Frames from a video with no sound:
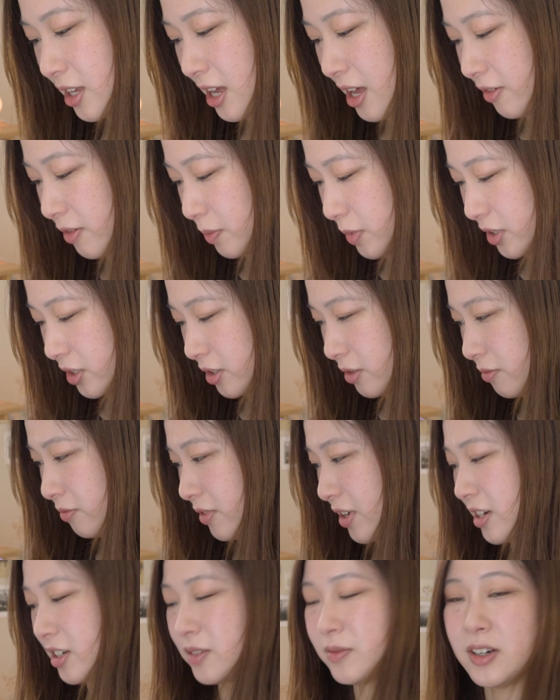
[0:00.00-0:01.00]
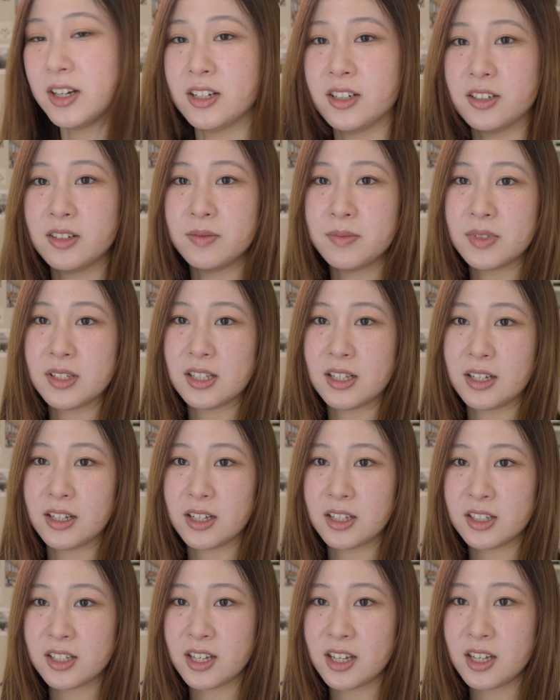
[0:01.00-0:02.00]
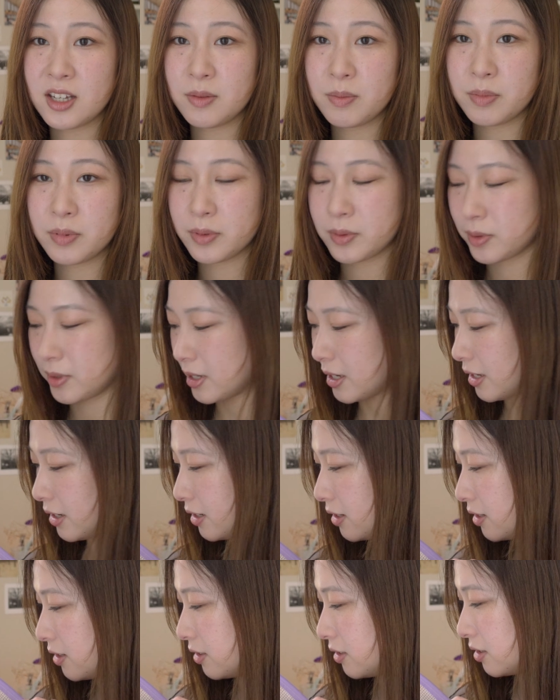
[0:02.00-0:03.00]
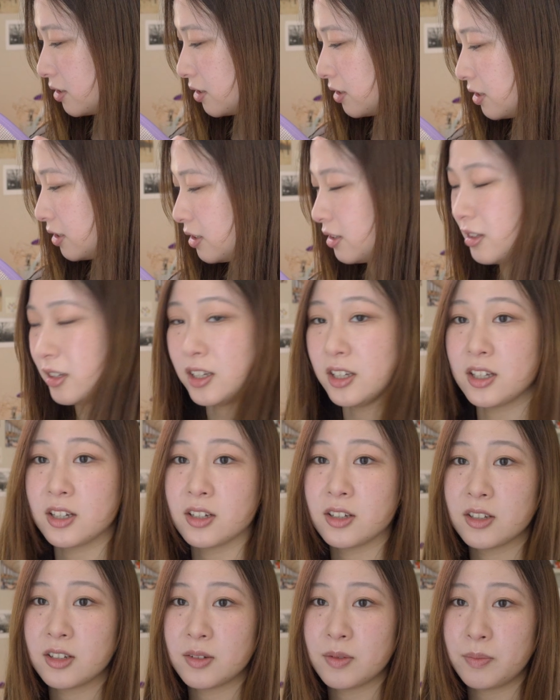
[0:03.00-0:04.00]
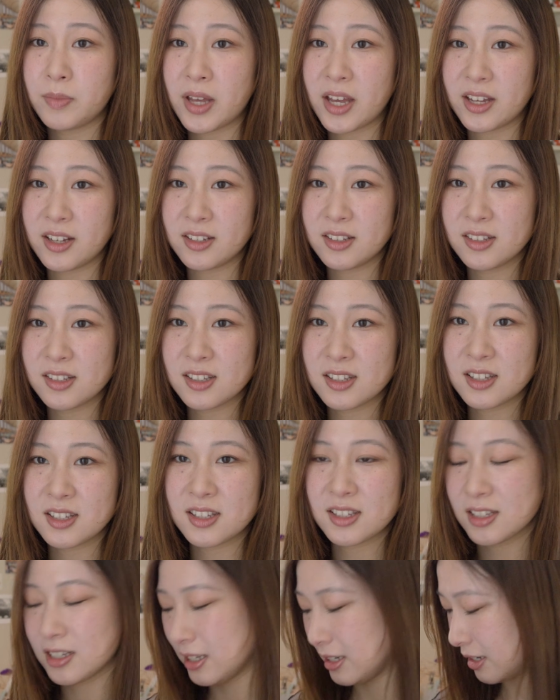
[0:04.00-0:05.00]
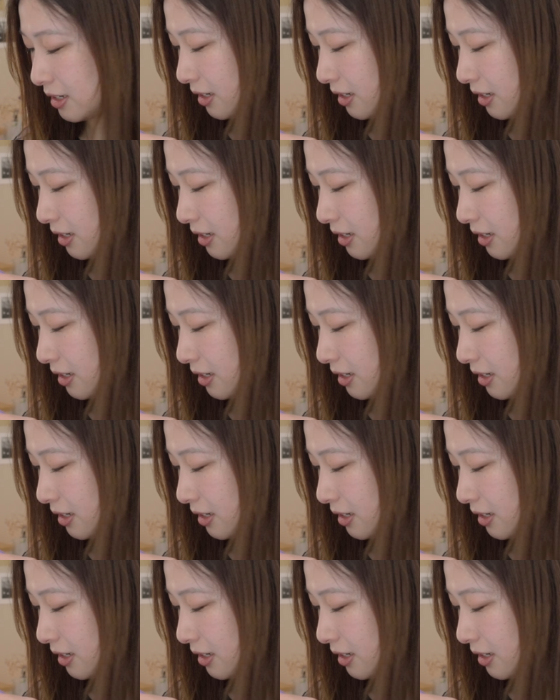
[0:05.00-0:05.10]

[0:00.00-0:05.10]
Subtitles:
have a bunch of random items like tape and like pens